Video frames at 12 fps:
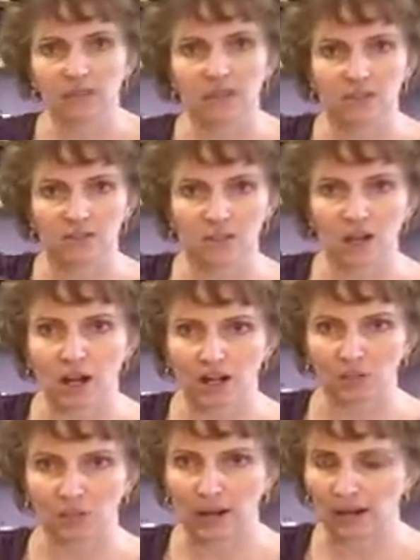is
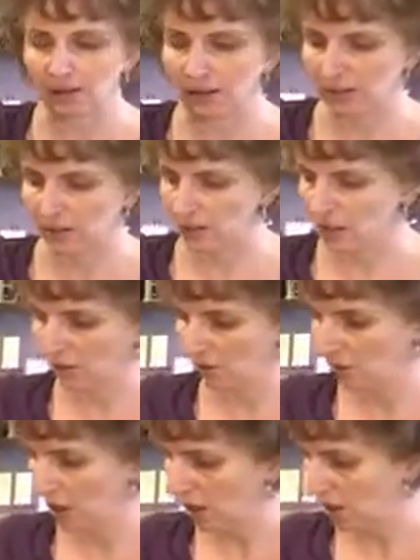our RockCrok
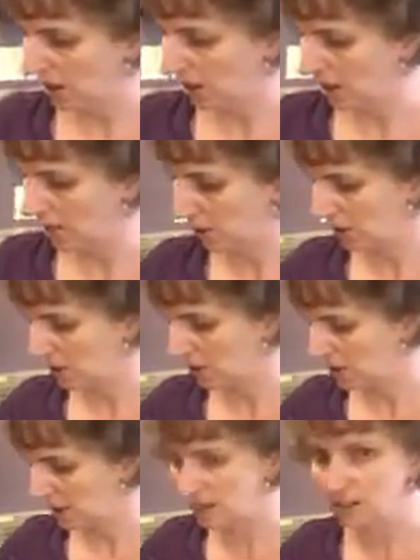slow cooker
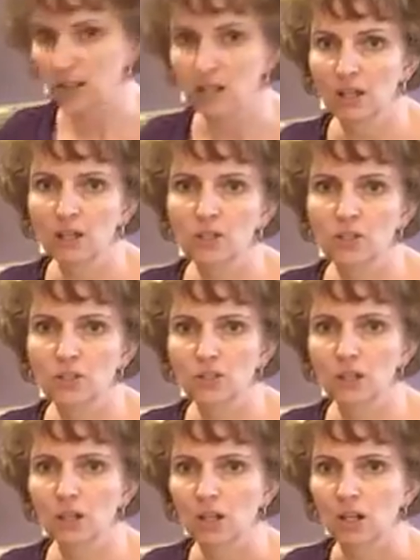set.
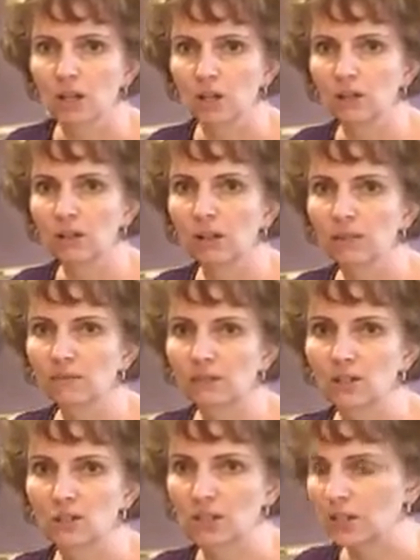So I'm going
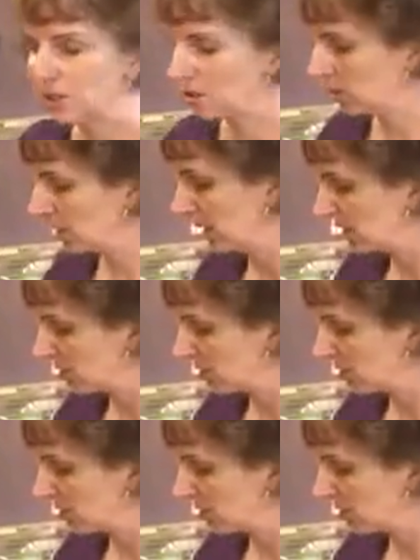to adjust this so you can